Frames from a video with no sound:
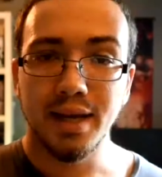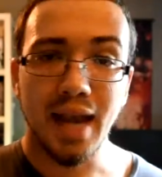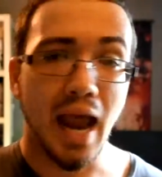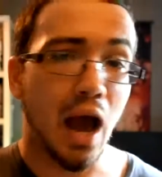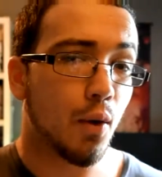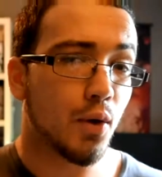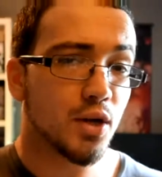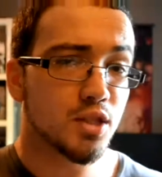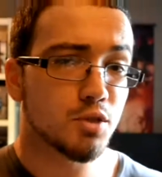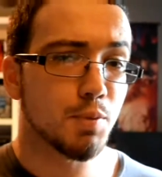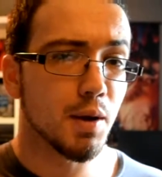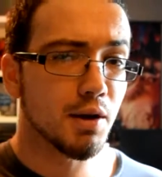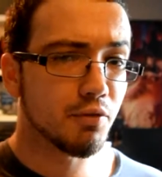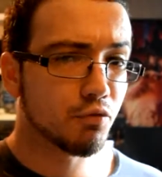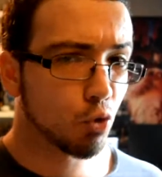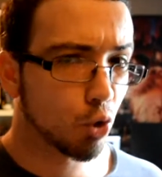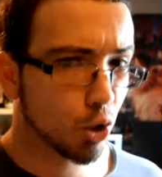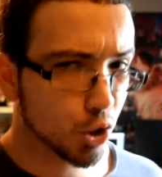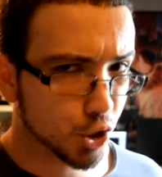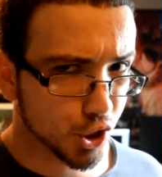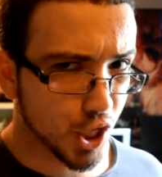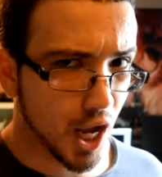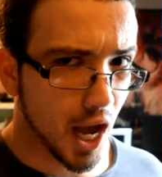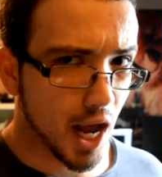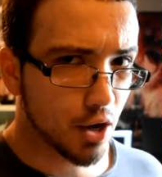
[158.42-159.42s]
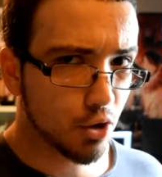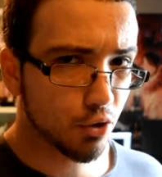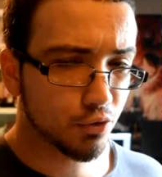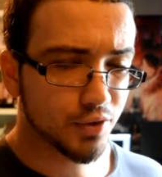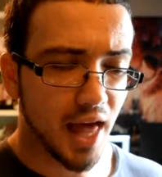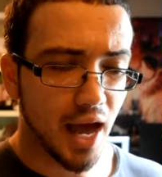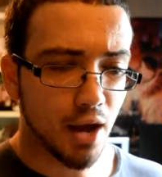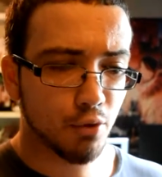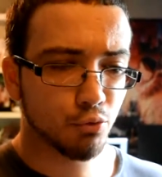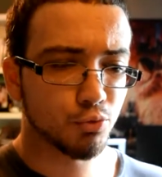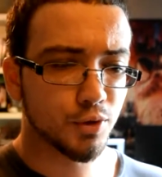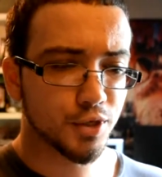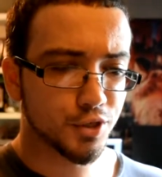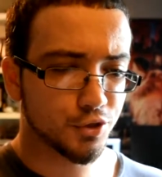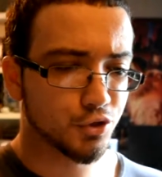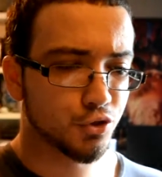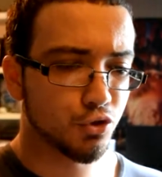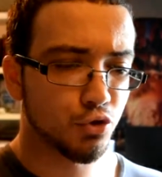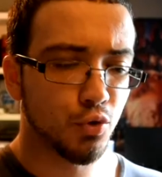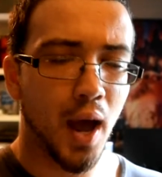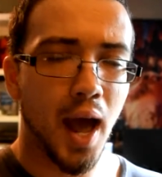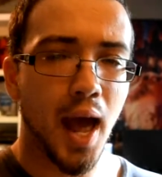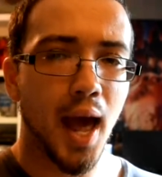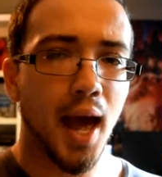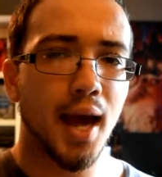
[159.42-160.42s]
Now, it's been foreshadowed that
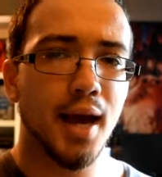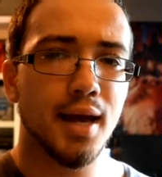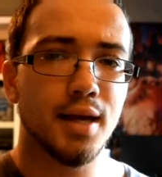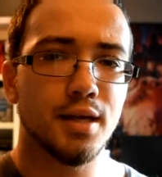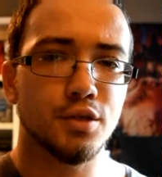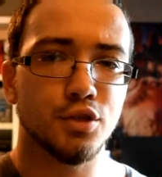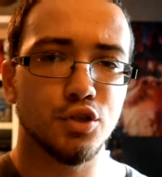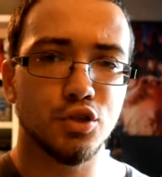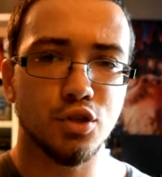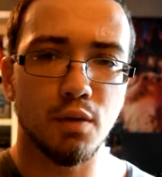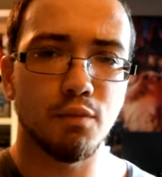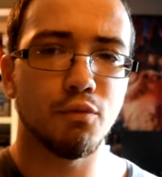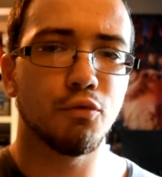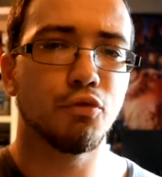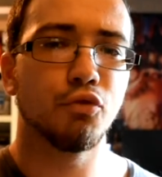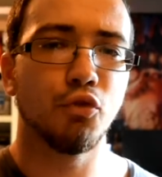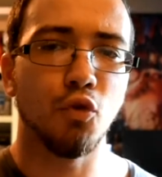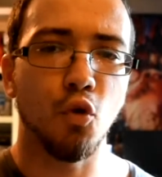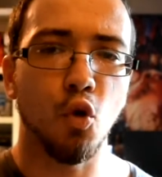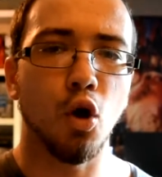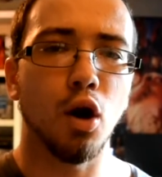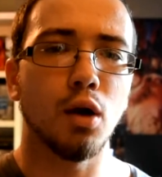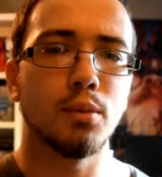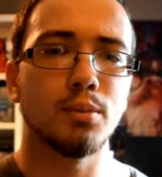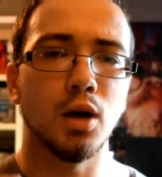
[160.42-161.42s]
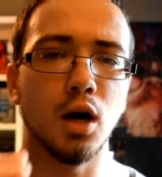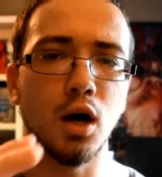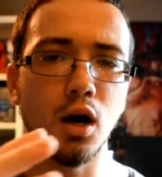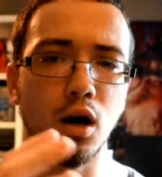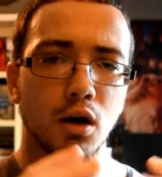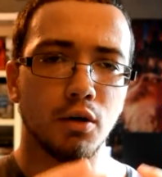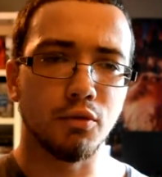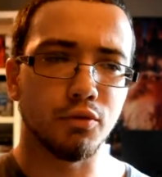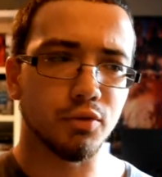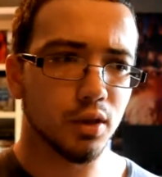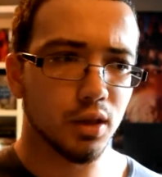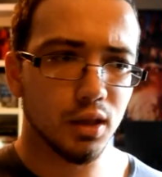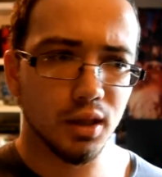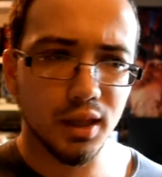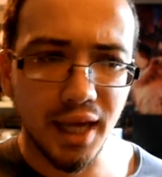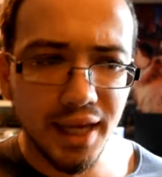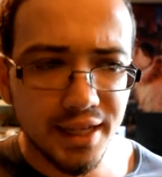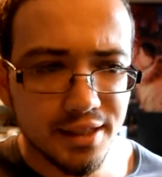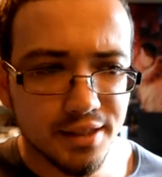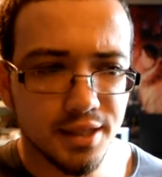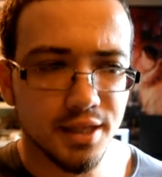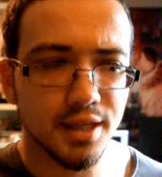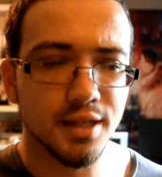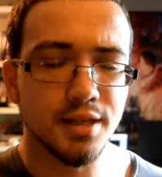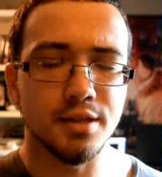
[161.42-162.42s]
Ritsu has some form of
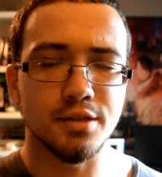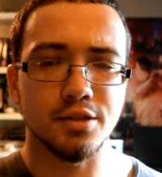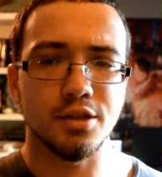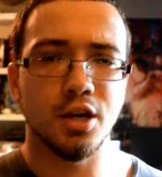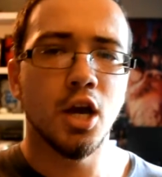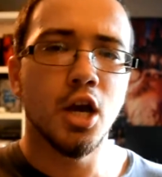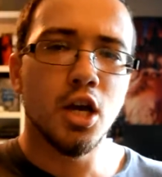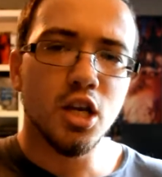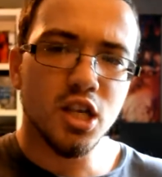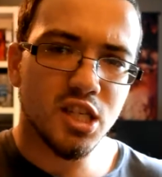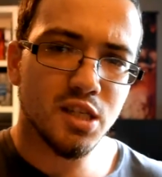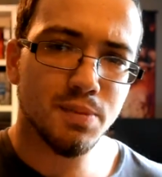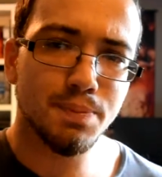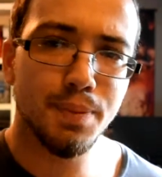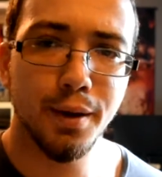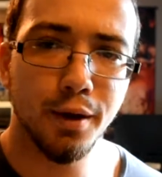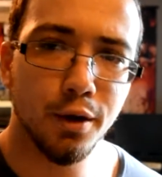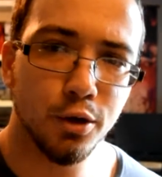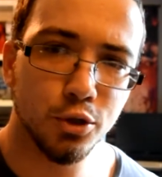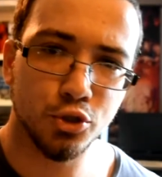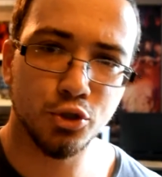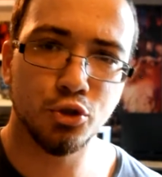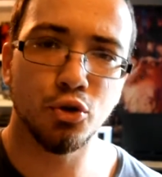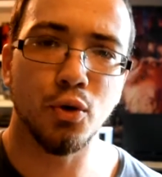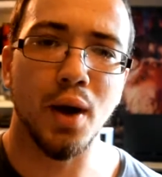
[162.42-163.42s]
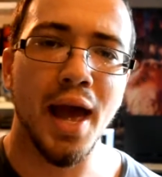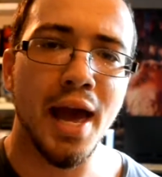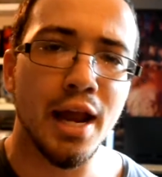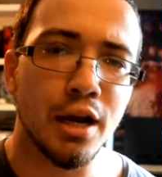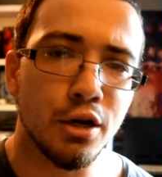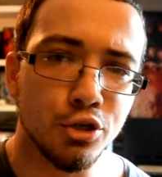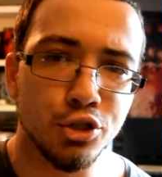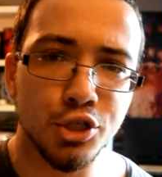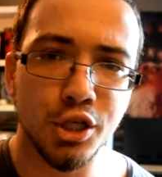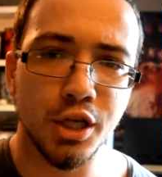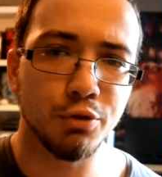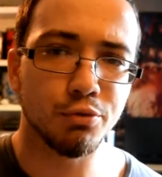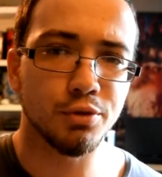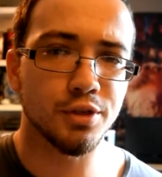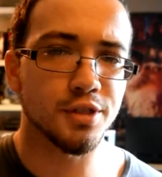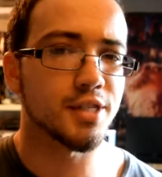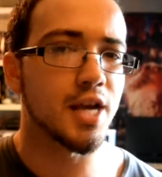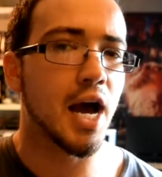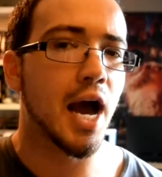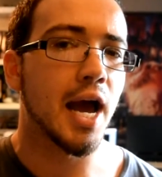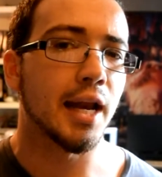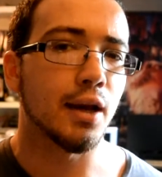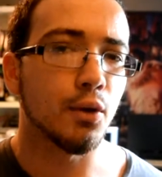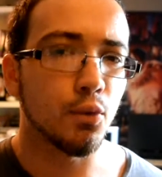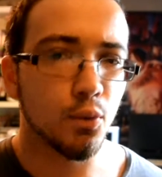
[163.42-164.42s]
latent spiritual energy
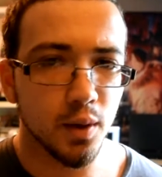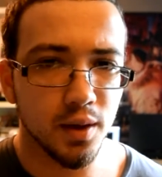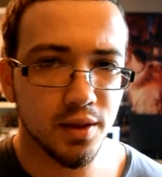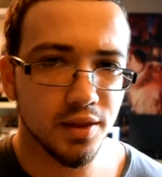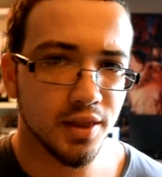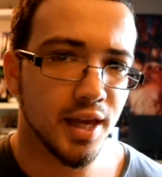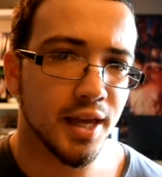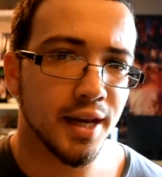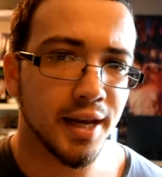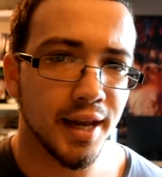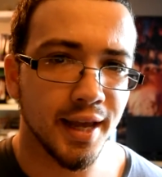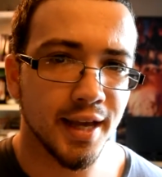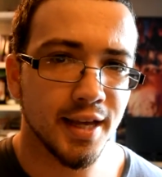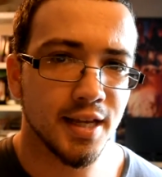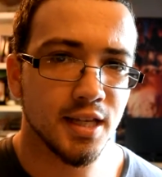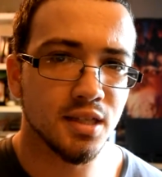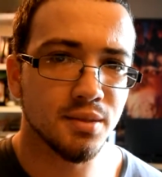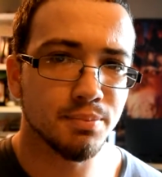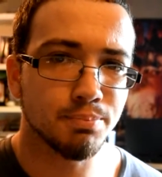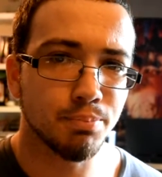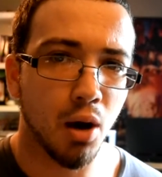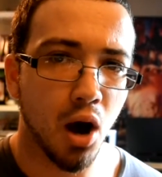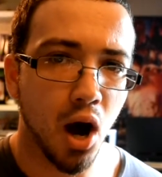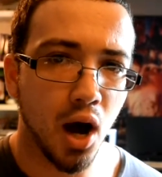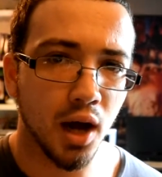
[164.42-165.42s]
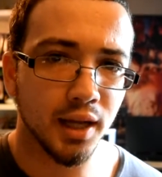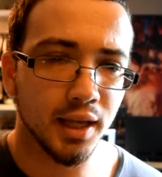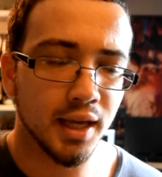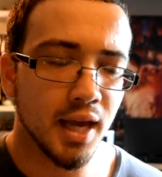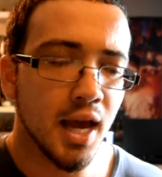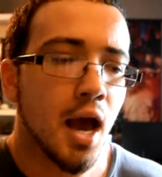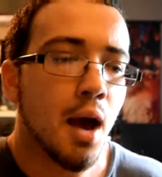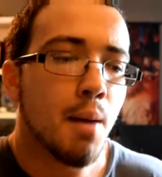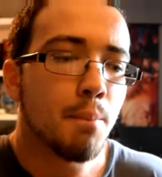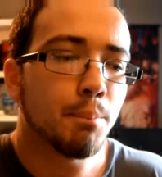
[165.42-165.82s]
residing within his body,